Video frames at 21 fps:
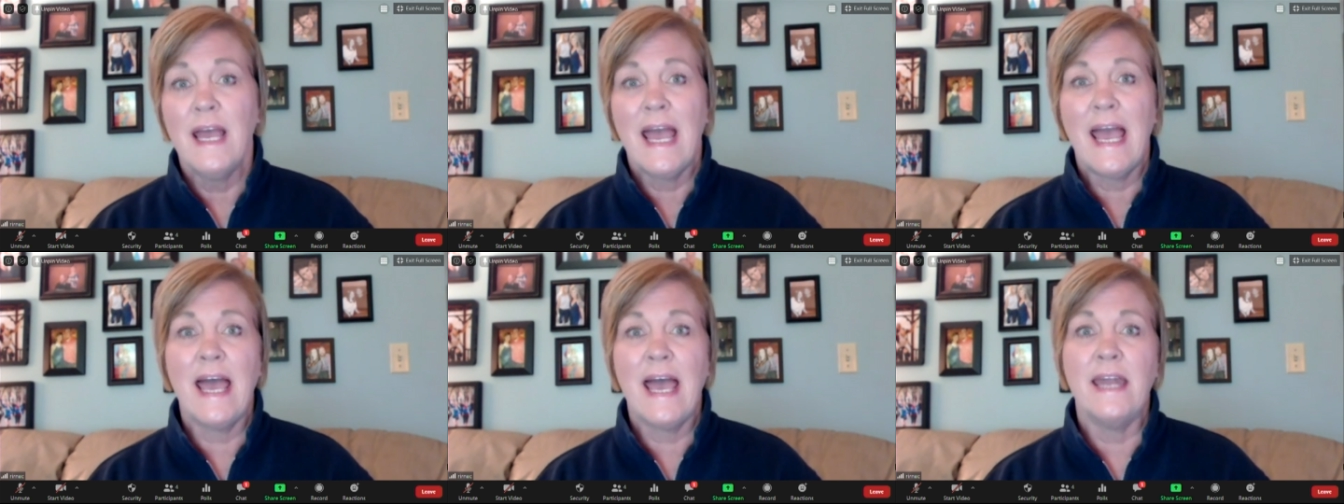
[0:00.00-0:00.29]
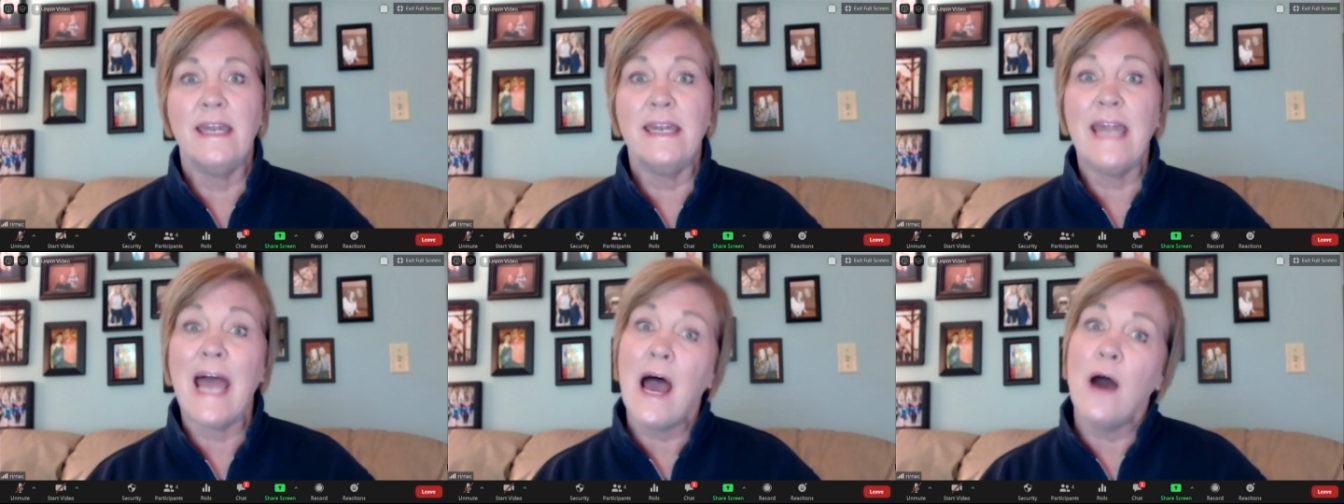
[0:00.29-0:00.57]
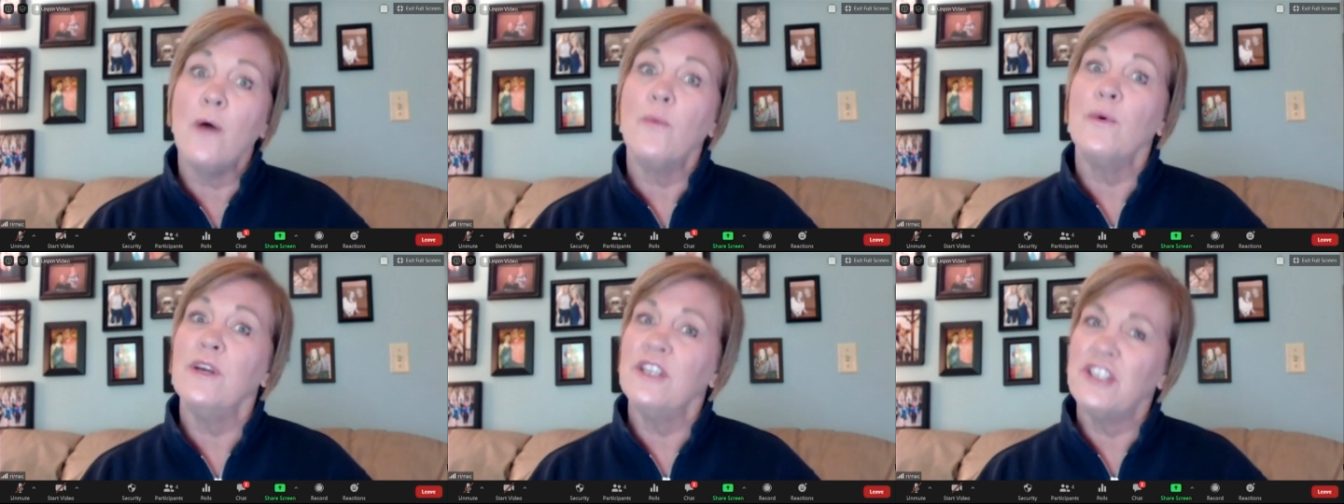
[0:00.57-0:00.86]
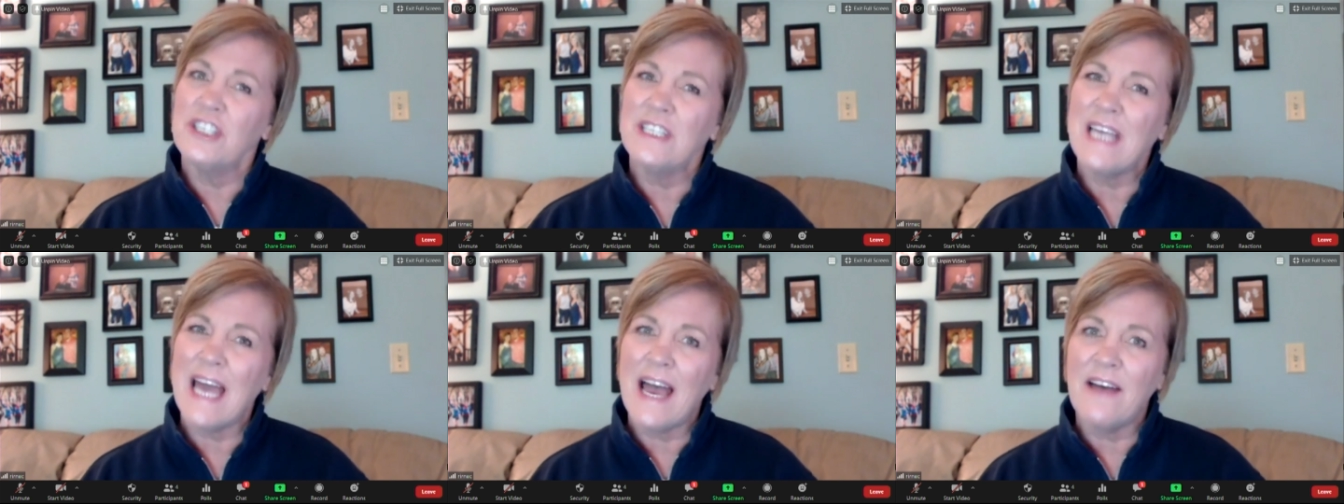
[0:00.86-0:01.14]
and now we
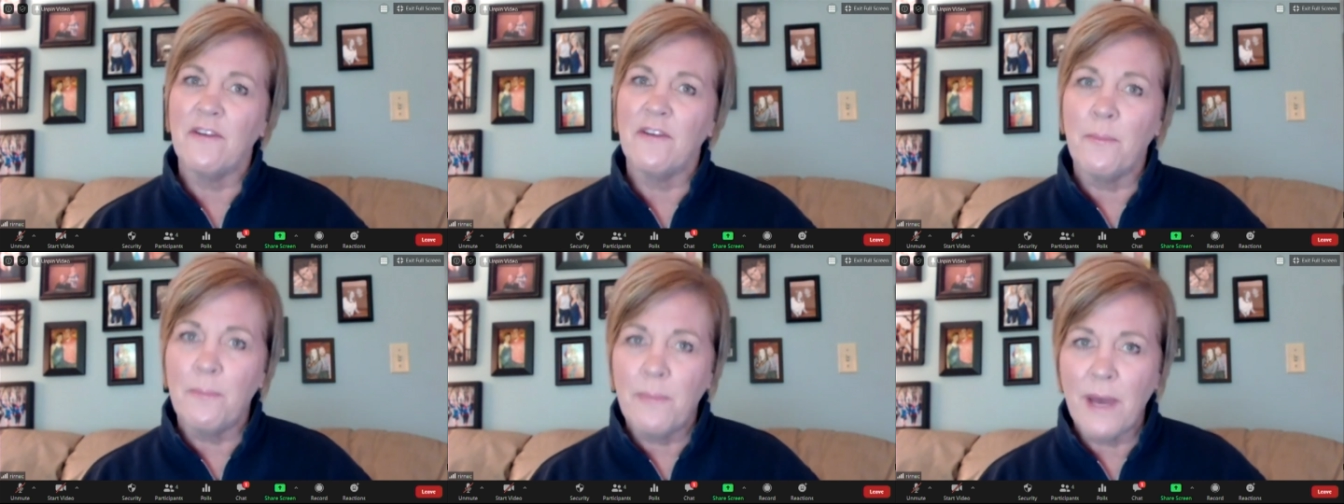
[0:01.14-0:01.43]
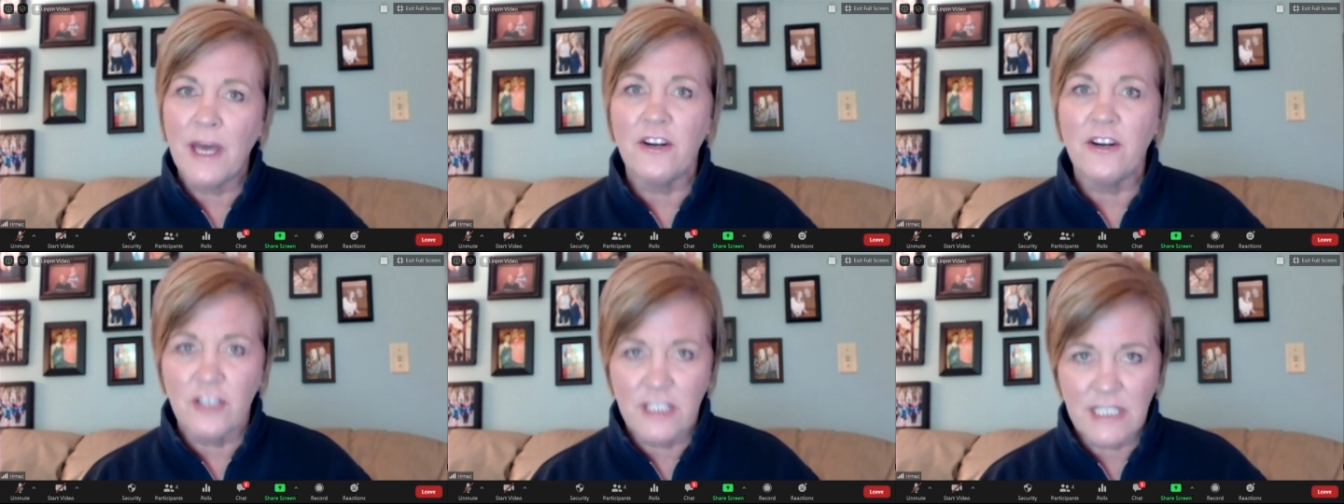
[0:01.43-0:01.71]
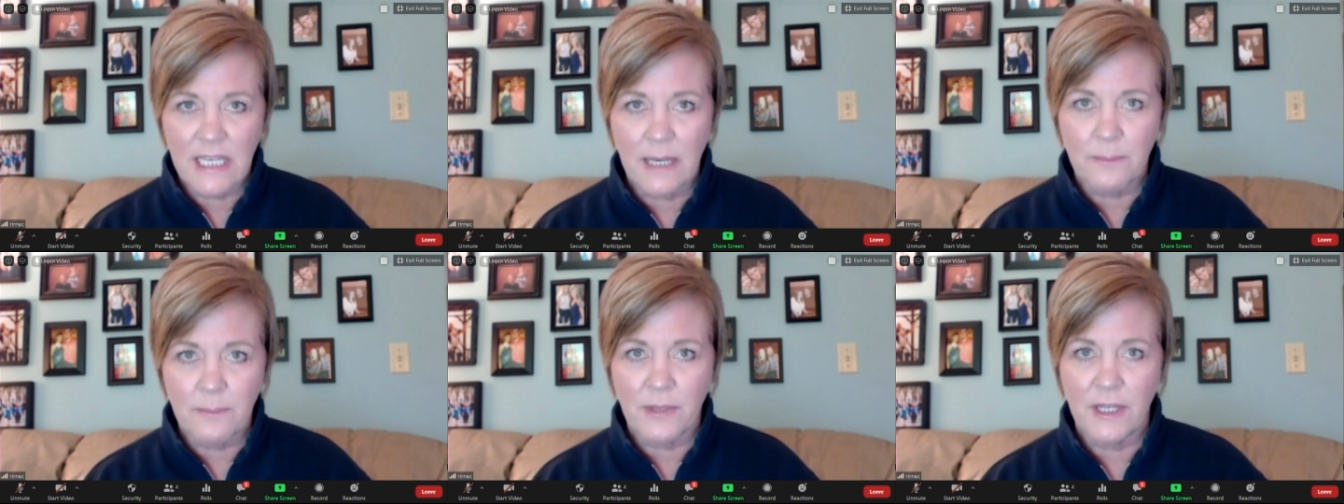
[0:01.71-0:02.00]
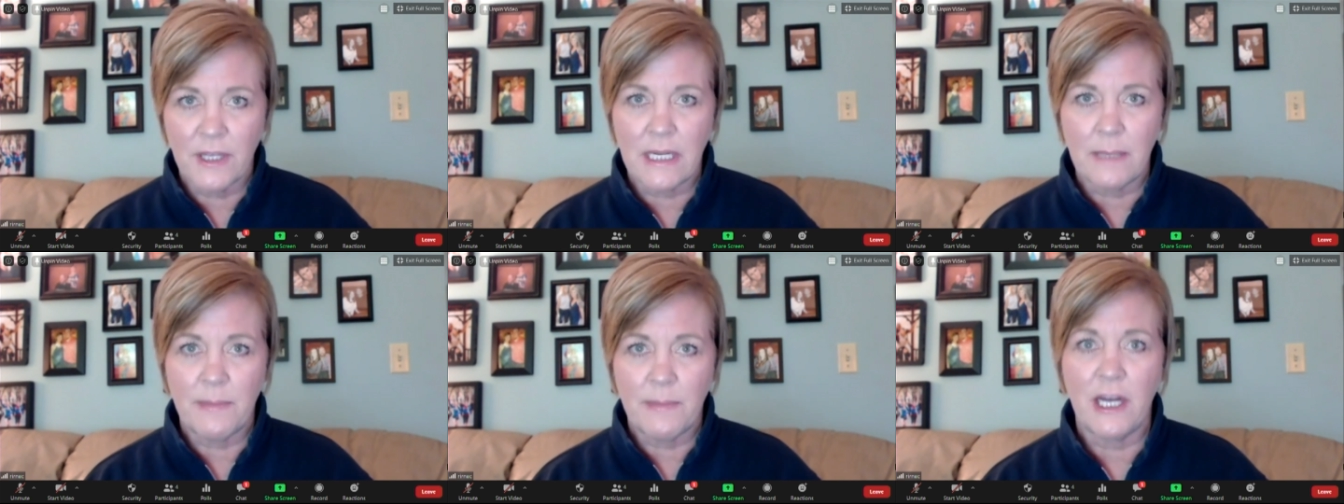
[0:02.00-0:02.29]
just have a better
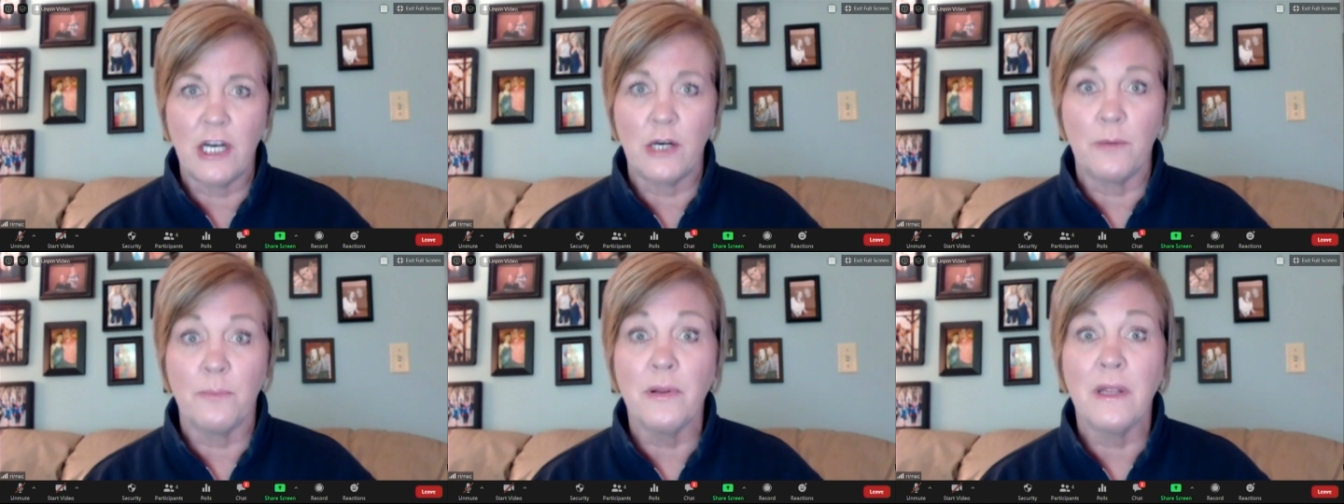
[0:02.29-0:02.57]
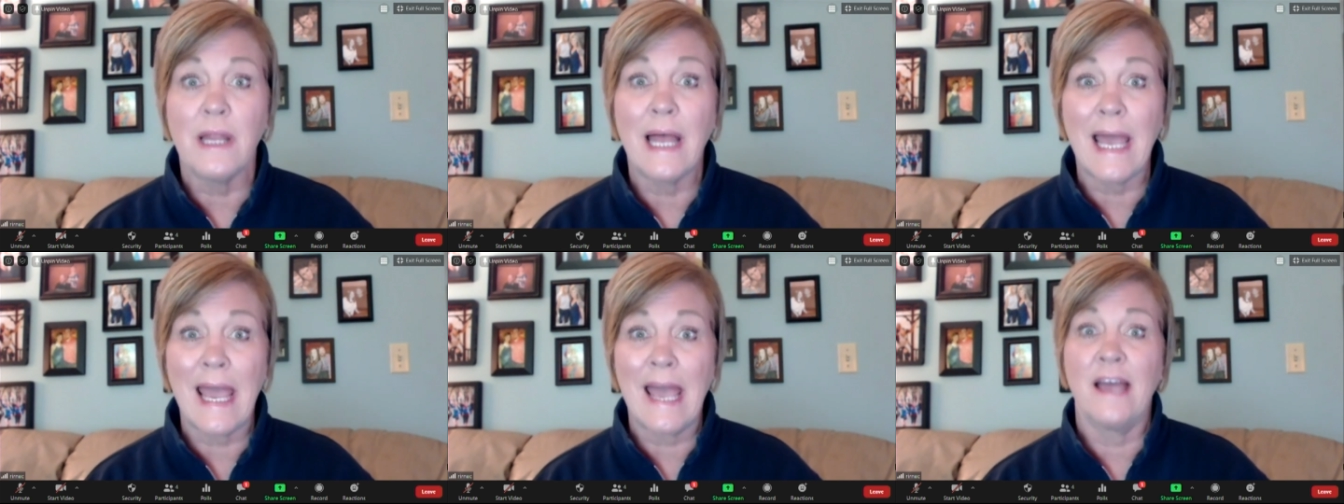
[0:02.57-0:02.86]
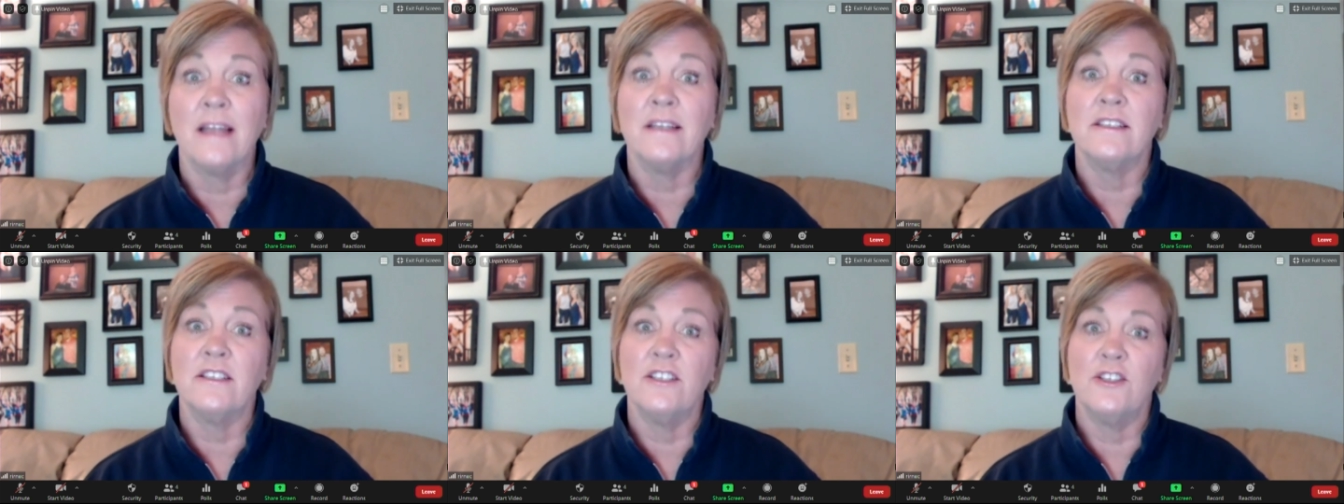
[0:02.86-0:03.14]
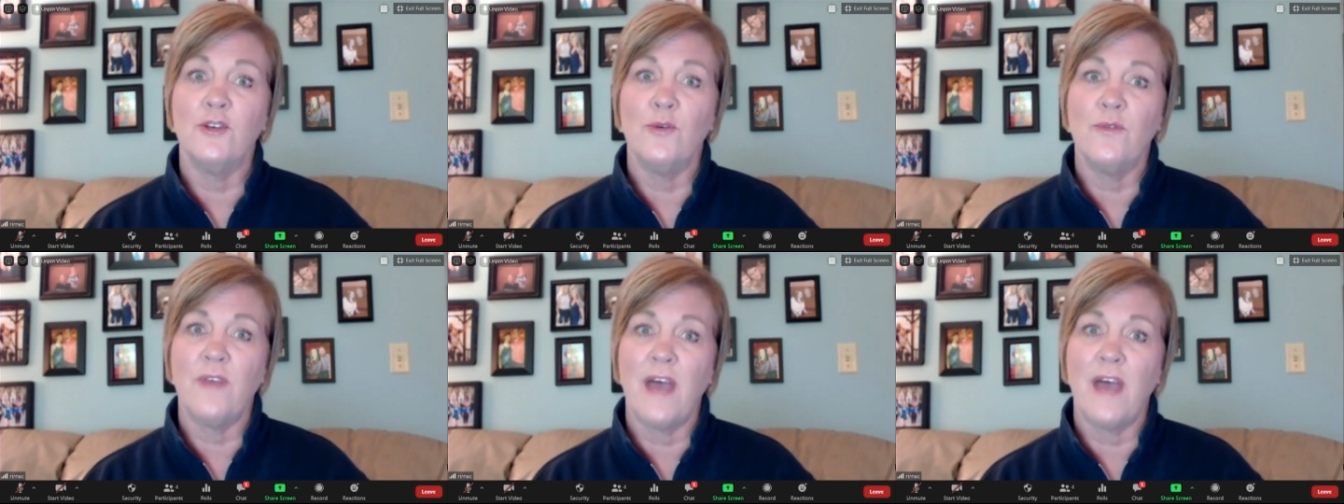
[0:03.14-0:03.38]
template a better plan to do